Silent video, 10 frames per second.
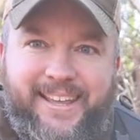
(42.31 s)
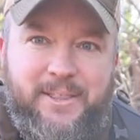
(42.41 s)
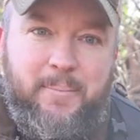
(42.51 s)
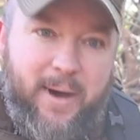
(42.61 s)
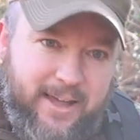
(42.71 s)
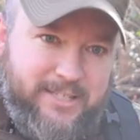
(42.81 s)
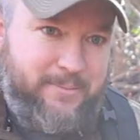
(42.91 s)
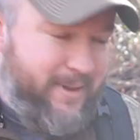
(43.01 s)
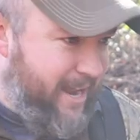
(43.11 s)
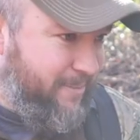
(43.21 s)
the
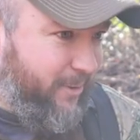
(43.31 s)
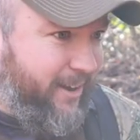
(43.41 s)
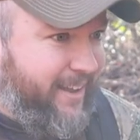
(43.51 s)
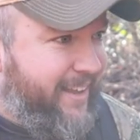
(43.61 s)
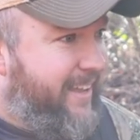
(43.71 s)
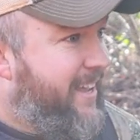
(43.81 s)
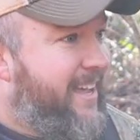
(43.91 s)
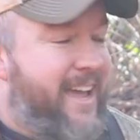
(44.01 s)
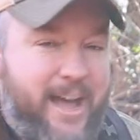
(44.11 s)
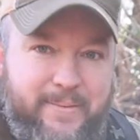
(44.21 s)
Opossum camera.
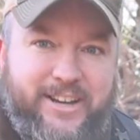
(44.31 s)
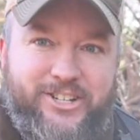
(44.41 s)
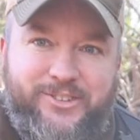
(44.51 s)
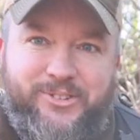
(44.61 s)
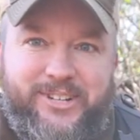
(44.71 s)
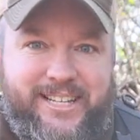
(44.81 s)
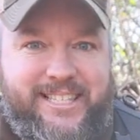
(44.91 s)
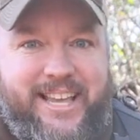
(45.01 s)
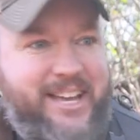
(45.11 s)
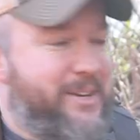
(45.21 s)
I'm actually really
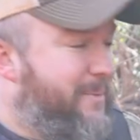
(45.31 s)
excited